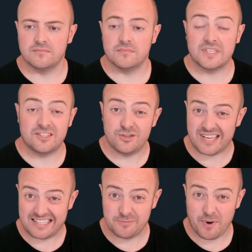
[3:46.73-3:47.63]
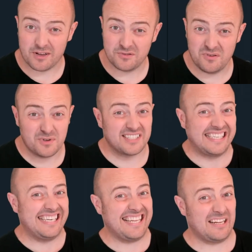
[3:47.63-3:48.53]
Suzanne's password, which is a
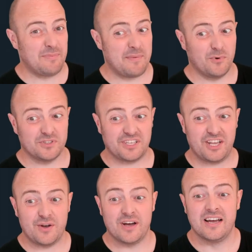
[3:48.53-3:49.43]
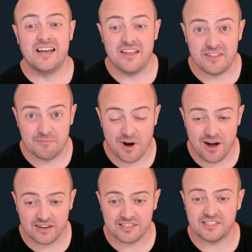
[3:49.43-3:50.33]
little bit more secure than
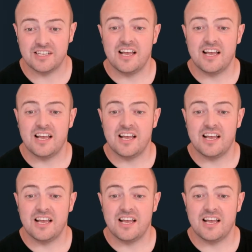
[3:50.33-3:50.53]
Mark's,